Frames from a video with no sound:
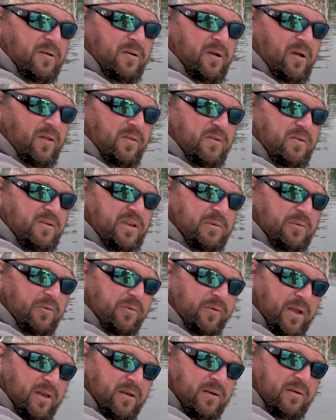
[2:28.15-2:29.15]
only you can
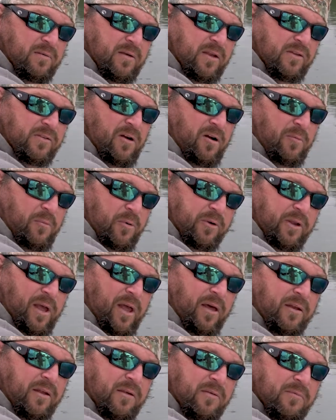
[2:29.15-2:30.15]
prevent discard
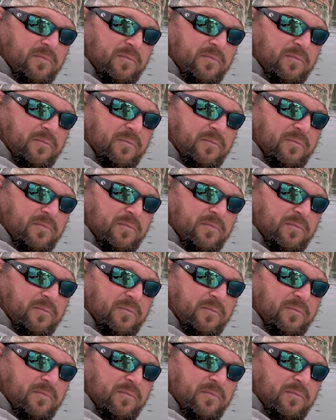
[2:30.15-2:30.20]
mortality.